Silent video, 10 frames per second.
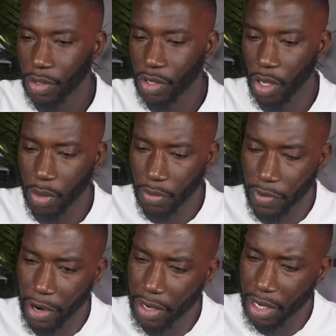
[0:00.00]
So
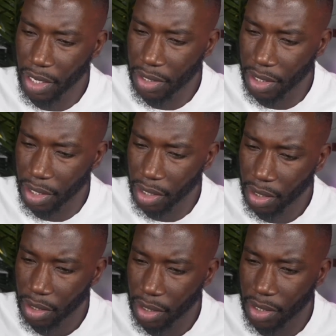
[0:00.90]
very easy.
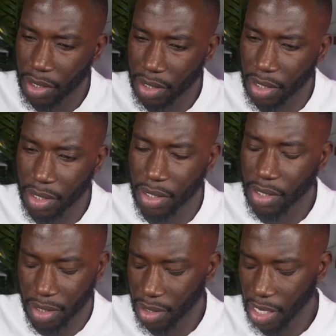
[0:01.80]
This
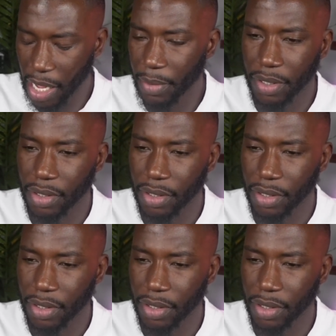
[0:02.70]
is Simon.